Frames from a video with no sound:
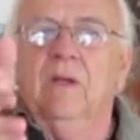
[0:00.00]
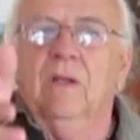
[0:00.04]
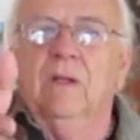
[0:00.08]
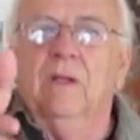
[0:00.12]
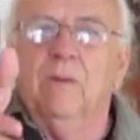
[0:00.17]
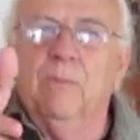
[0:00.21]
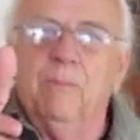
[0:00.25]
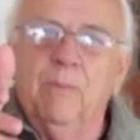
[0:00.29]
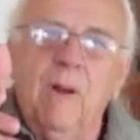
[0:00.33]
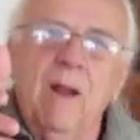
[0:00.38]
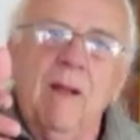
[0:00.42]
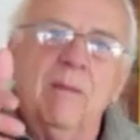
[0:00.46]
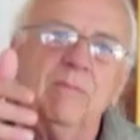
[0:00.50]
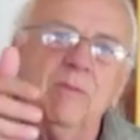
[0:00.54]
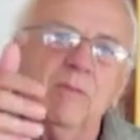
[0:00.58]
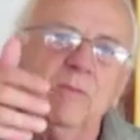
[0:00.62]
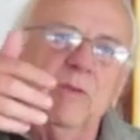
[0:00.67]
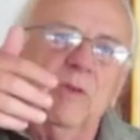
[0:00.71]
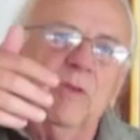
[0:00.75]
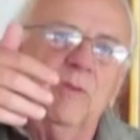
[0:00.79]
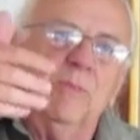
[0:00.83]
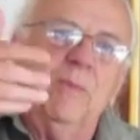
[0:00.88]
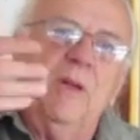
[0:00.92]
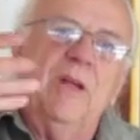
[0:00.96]
The
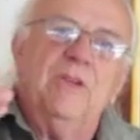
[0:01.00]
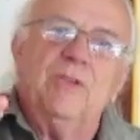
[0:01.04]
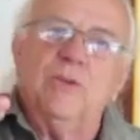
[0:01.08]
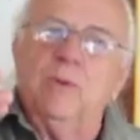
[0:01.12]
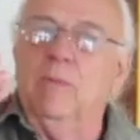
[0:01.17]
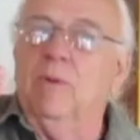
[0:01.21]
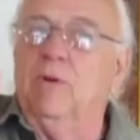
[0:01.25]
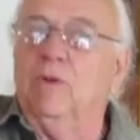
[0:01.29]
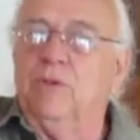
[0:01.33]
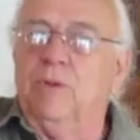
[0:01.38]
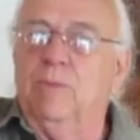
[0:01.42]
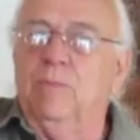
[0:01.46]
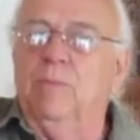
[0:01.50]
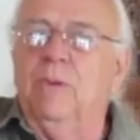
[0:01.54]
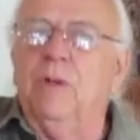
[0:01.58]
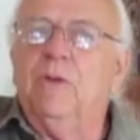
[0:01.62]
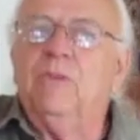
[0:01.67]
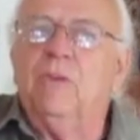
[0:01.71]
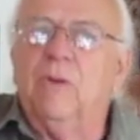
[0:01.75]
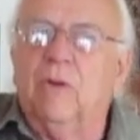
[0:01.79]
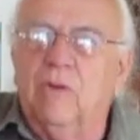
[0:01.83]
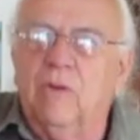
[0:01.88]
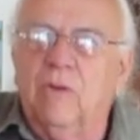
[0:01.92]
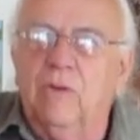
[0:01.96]
problem with major motion
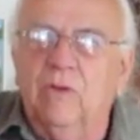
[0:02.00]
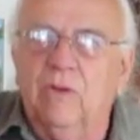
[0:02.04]
pictures